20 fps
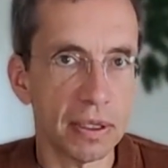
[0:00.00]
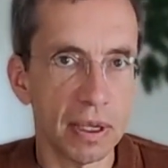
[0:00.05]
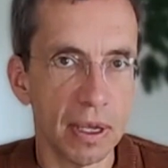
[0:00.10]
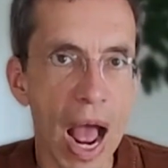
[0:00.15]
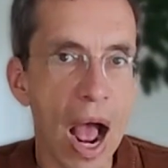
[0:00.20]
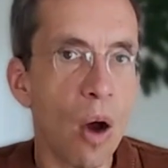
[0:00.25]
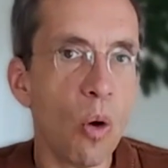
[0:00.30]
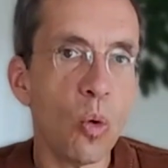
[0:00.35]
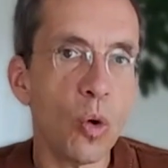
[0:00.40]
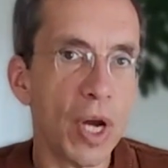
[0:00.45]

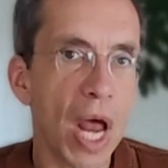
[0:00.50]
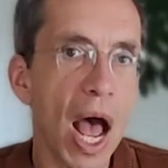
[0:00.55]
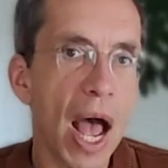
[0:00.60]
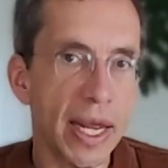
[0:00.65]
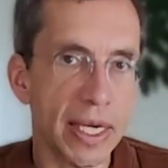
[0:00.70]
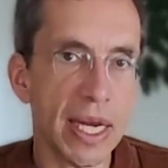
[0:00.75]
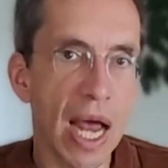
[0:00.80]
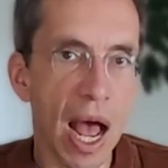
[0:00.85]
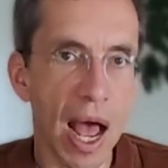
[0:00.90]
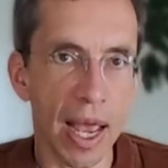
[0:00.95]
How would
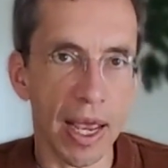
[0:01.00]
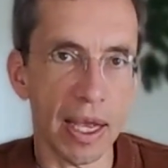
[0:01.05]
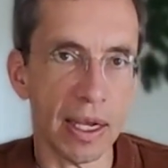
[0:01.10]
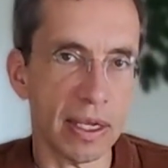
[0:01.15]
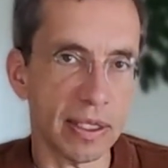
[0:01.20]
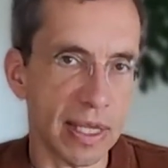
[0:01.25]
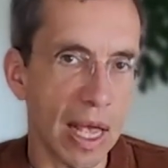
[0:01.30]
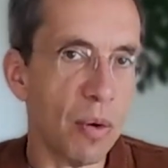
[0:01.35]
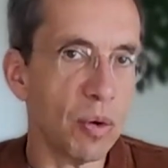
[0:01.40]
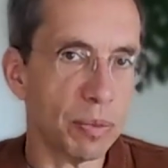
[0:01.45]
I die?
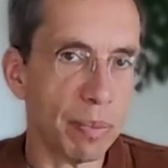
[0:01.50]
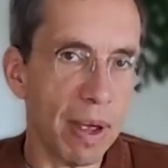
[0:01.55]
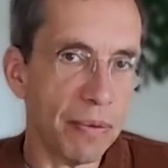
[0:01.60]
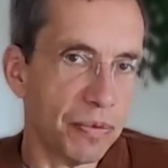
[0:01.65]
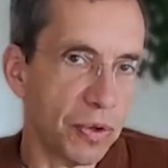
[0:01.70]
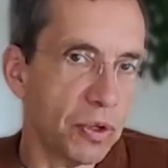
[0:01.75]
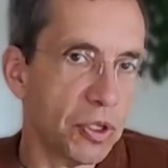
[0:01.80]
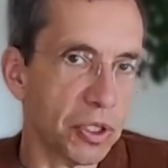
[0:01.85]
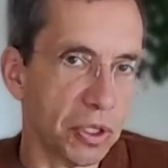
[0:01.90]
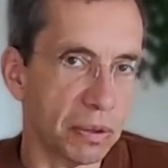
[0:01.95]
Because that was my
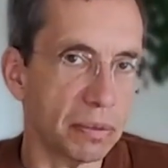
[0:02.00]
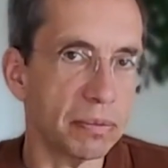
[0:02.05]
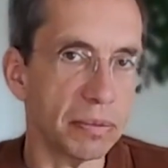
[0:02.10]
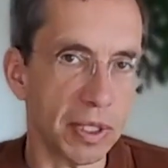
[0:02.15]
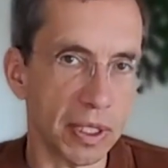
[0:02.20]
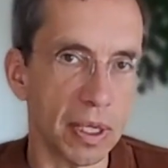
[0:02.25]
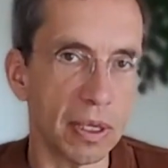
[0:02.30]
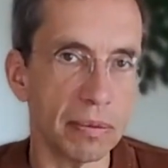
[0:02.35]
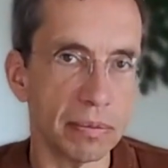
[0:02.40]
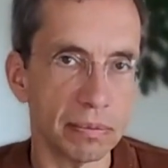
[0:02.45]
future,
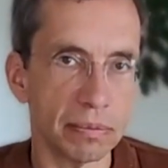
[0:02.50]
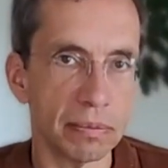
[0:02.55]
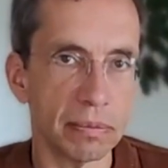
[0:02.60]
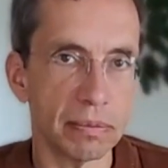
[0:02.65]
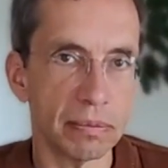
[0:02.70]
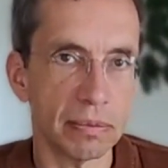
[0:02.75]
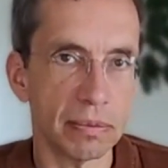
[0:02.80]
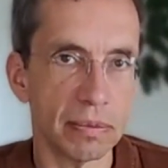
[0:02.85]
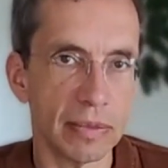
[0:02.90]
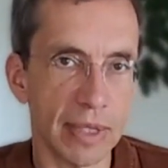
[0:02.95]
you know.
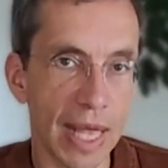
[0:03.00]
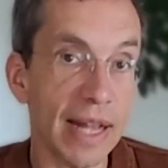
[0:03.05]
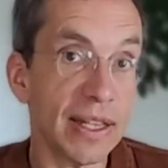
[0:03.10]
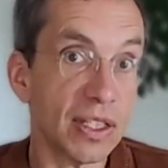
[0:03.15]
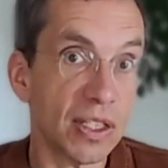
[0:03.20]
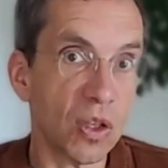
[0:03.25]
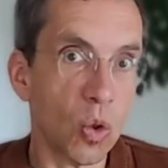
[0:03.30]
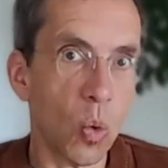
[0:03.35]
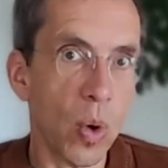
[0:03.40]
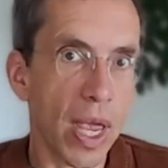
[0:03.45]

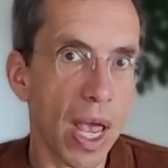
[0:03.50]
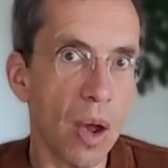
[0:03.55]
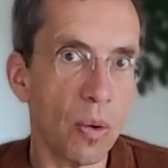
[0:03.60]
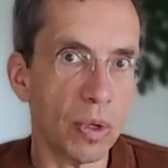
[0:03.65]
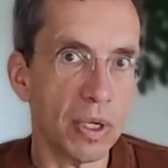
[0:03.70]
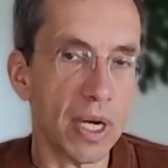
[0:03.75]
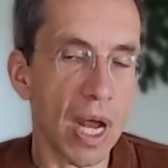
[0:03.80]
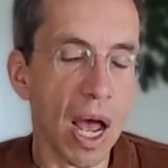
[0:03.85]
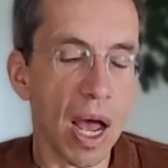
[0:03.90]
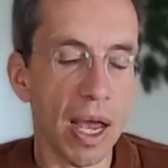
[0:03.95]
That's the way I
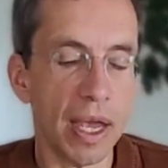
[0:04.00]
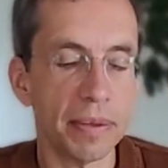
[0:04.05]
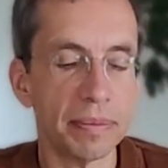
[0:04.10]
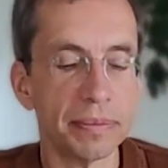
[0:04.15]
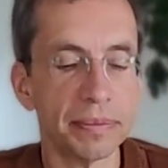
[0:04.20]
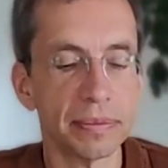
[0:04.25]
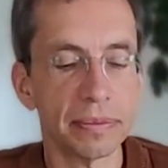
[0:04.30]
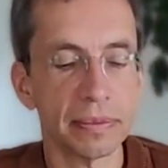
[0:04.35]
would die.